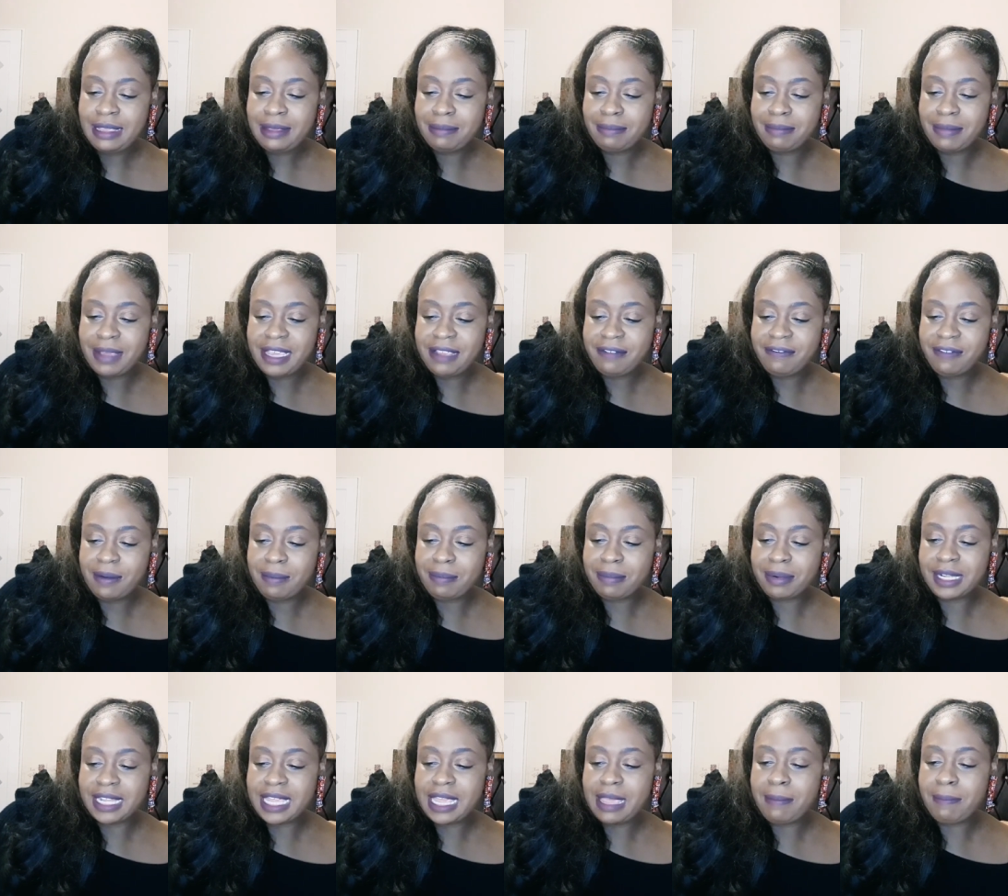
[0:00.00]
made from
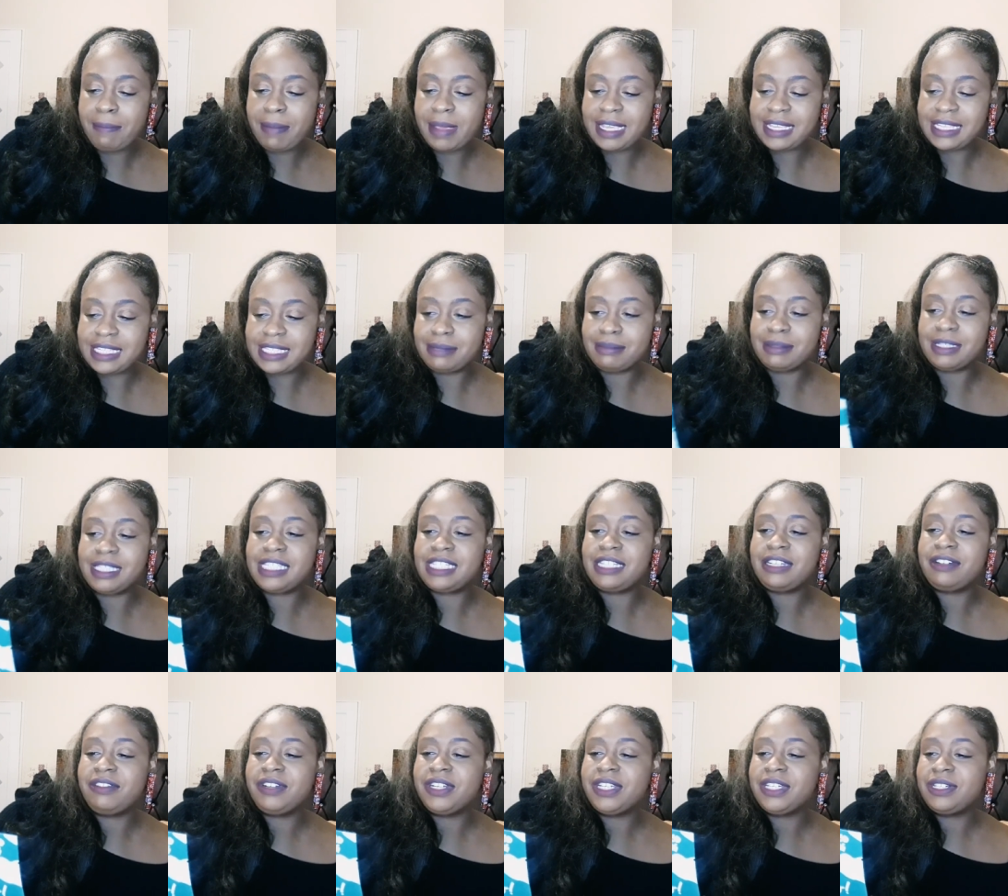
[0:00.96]
plant-based
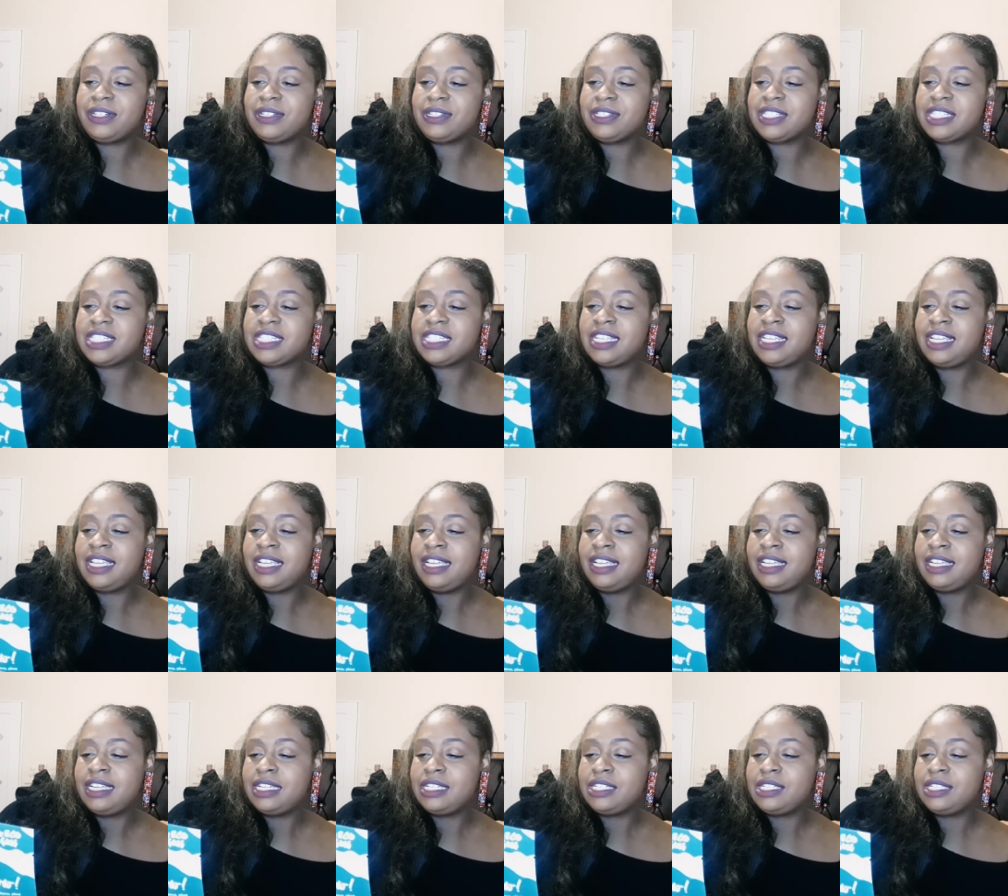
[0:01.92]
materials,
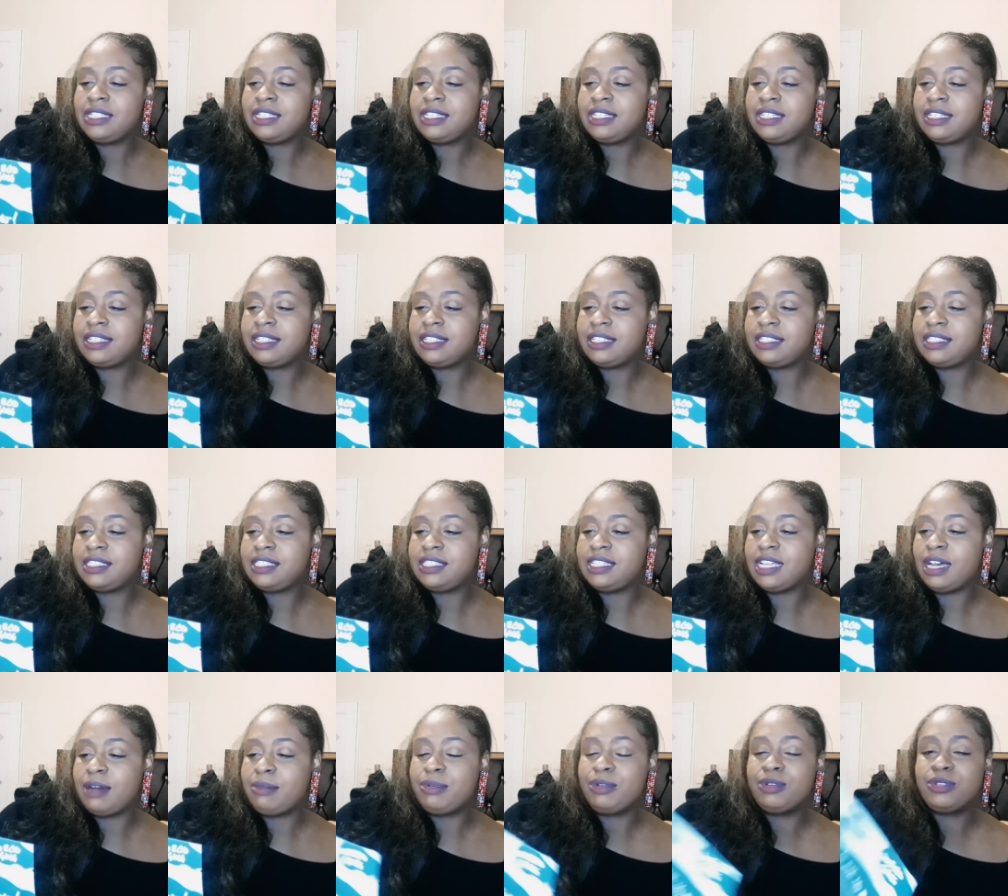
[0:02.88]

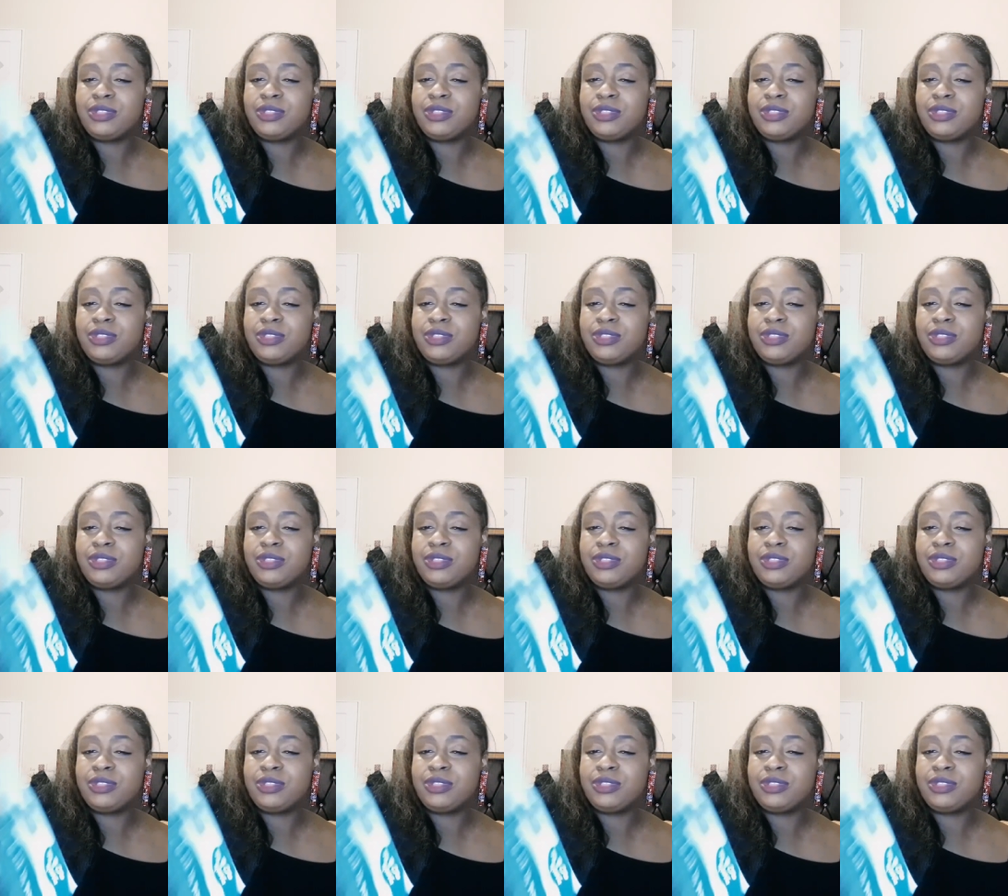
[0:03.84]
double